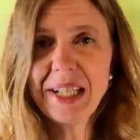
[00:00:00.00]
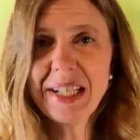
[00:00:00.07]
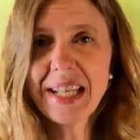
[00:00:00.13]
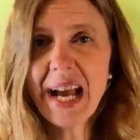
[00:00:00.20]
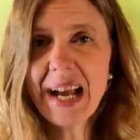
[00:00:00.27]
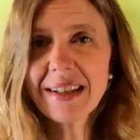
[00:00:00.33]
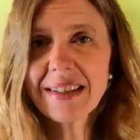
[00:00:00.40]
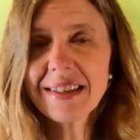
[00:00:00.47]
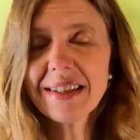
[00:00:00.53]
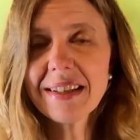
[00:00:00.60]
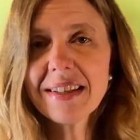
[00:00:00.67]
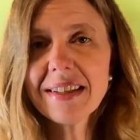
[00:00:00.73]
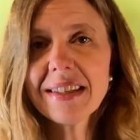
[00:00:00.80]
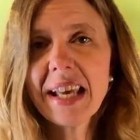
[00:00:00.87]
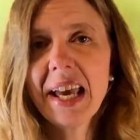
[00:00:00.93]

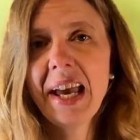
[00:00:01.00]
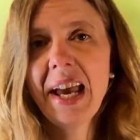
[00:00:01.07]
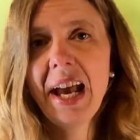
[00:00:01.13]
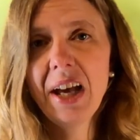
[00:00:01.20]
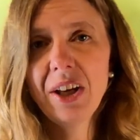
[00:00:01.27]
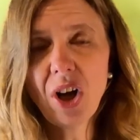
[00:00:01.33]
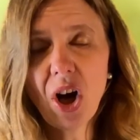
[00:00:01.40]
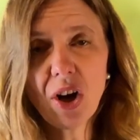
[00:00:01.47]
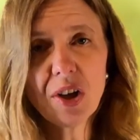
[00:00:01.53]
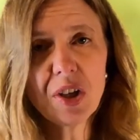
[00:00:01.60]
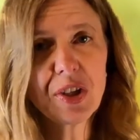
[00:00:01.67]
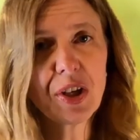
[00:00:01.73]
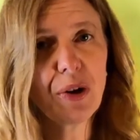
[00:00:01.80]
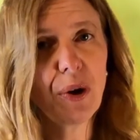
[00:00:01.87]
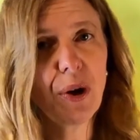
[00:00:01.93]
taxes and
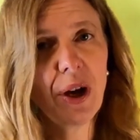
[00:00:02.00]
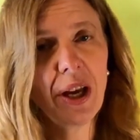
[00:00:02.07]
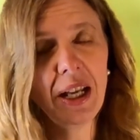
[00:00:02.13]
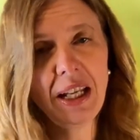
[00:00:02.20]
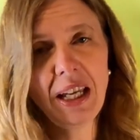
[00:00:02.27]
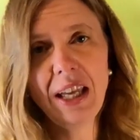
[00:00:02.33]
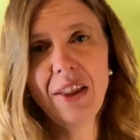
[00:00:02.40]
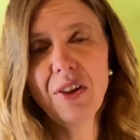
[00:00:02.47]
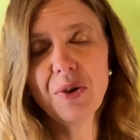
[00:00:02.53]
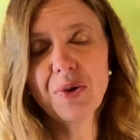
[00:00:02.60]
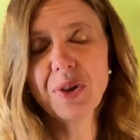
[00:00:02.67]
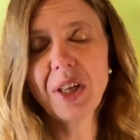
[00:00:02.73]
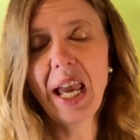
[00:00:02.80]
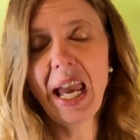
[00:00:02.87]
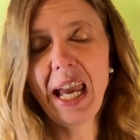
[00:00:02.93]
also any of
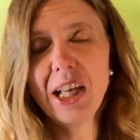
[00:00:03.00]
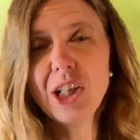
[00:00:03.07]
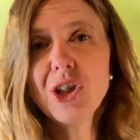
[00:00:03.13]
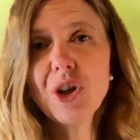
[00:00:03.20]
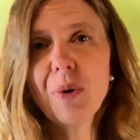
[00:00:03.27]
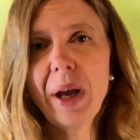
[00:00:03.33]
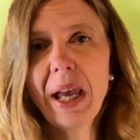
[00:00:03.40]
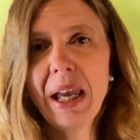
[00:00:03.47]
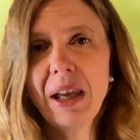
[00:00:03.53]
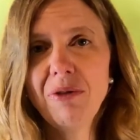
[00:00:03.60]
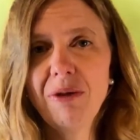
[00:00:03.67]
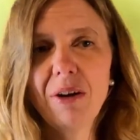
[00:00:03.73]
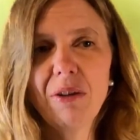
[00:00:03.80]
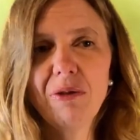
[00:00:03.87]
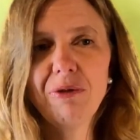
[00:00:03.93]
those HOA
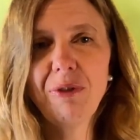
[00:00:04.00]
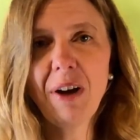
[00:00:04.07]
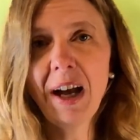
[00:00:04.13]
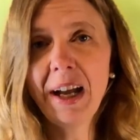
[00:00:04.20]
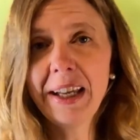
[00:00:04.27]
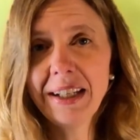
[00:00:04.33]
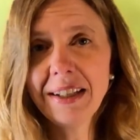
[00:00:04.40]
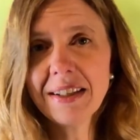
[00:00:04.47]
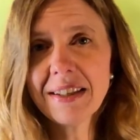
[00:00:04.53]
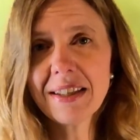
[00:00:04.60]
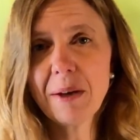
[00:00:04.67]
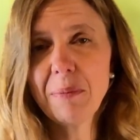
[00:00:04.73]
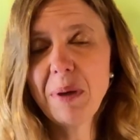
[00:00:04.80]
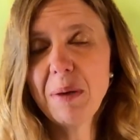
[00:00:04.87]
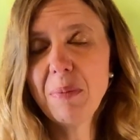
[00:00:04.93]
fines
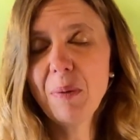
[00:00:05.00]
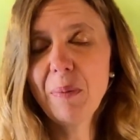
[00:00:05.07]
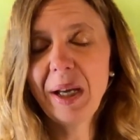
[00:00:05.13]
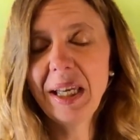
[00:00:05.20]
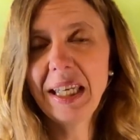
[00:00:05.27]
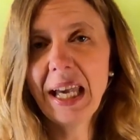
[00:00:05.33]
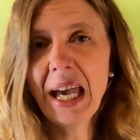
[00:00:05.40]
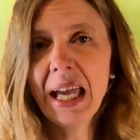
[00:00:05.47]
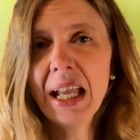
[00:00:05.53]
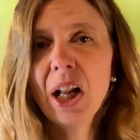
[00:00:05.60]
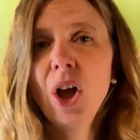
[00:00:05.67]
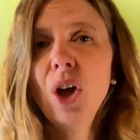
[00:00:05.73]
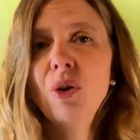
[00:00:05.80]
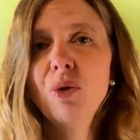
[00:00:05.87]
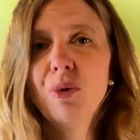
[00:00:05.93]
that people might get
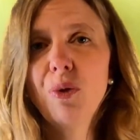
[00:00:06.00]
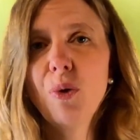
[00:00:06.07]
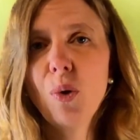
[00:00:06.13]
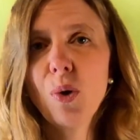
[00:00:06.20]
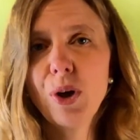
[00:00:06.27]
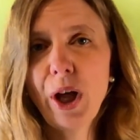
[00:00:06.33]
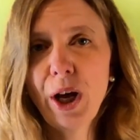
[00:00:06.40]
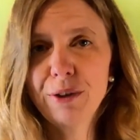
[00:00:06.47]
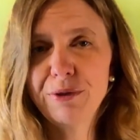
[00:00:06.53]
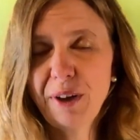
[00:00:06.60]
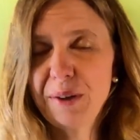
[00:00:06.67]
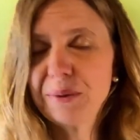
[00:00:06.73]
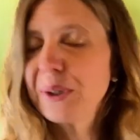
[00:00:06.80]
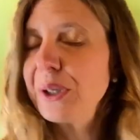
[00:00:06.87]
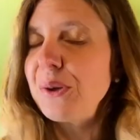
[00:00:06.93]
for not
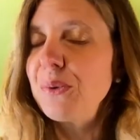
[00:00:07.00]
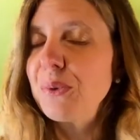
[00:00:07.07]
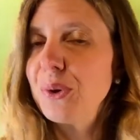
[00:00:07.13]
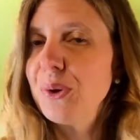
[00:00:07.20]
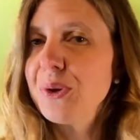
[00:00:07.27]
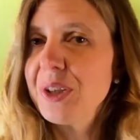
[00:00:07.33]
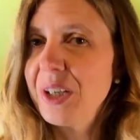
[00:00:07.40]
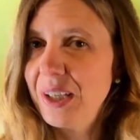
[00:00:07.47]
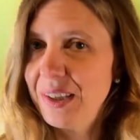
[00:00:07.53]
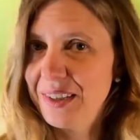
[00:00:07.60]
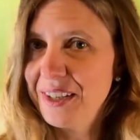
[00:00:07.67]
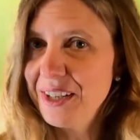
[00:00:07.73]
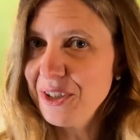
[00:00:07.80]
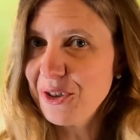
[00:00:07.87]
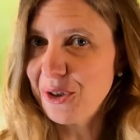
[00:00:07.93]
following the rules in the
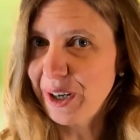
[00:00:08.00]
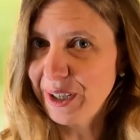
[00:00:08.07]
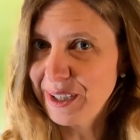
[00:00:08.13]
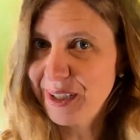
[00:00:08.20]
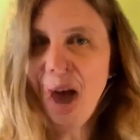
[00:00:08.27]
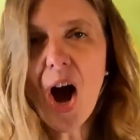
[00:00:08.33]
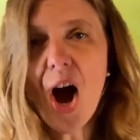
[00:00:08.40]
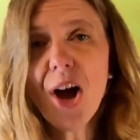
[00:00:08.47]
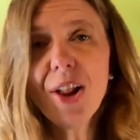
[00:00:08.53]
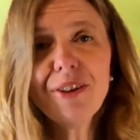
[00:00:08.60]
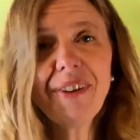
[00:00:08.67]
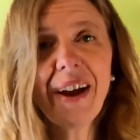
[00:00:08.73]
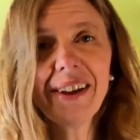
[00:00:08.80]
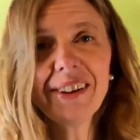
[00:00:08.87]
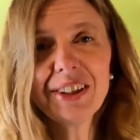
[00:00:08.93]
district. All of
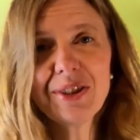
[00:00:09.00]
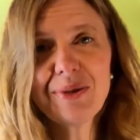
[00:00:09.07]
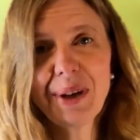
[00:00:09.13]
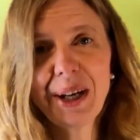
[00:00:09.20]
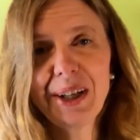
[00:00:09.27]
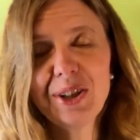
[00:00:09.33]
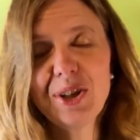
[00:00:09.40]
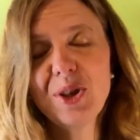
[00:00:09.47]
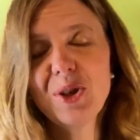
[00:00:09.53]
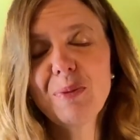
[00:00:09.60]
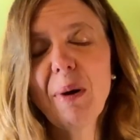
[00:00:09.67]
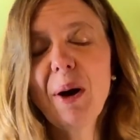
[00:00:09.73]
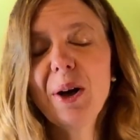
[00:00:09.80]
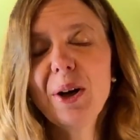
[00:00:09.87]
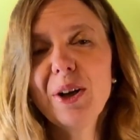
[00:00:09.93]
Highlands Ranch is
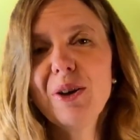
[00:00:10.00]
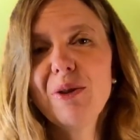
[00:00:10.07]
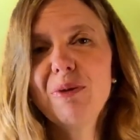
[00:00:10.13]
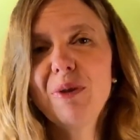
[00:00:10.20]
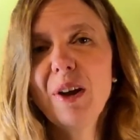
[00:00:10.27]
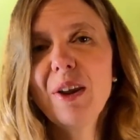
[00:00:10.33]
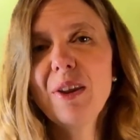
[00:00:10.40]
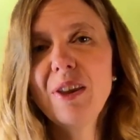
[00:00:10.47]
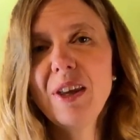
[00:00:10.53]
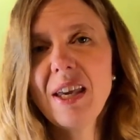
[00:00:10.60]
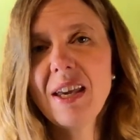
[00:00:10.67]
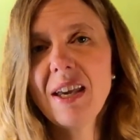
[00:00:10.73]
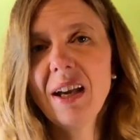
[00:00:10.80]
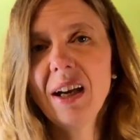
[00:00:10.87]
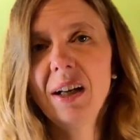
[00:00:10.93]
part of
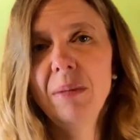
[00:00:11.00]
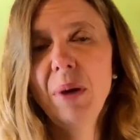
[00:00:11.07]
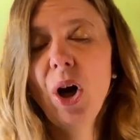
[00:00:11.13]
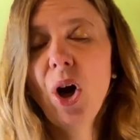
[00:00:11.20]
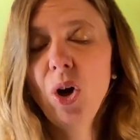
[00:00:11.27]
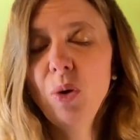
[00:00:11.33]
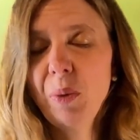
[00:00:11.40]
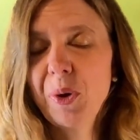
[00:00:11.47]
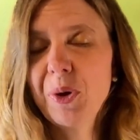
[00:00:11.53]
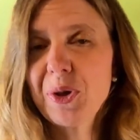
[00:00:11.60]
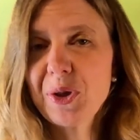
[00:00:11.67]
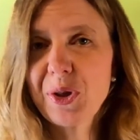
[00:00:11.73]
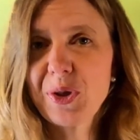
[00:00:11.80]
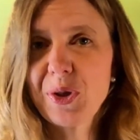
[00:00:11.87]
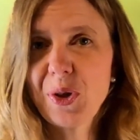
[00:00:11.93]
the Homeowners
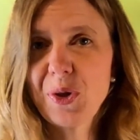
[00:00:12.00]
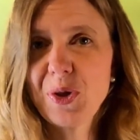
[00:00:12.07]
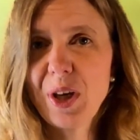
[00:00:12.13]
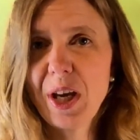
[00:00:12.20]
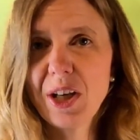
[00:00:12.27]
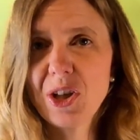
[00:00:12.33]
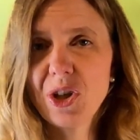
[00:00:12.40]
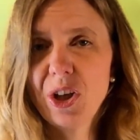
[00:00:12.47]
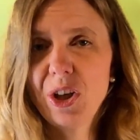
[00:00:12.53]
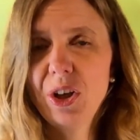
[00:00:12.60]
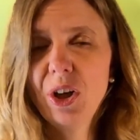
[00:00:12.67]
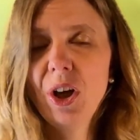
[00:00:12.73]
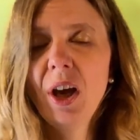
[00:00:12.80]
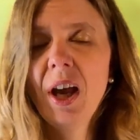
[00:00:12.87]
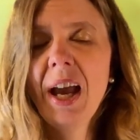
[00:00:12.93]
Association,
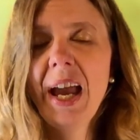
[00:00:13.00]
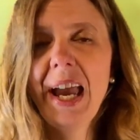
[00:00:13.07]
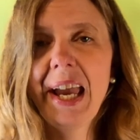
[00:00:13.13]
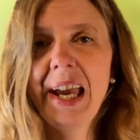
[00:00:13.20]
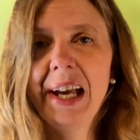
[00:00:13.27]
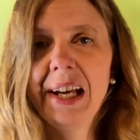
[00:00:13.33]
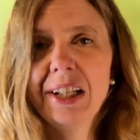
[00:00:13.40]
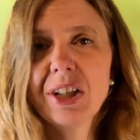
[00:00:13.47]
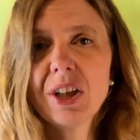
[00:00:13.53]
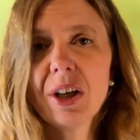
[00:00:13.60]
and